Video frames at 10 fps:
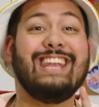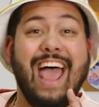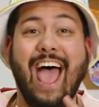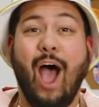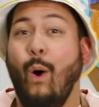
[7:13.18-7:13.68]

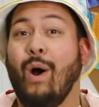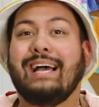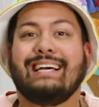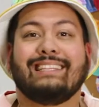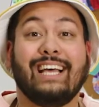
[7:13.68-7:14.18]
Now,
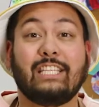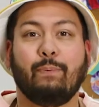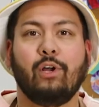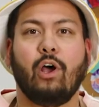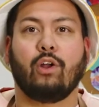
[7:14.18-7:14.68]
let's
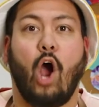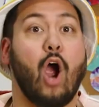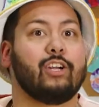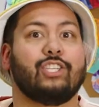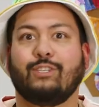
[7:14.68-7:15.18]
put on
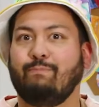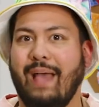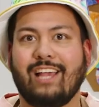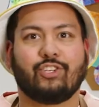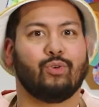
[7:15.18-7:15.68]
our
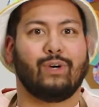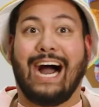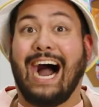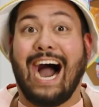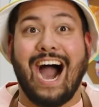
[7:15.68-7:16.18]
special
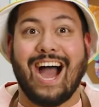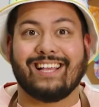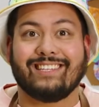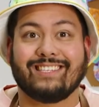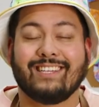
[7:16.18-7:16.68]

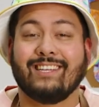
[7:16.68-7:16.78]
eyes.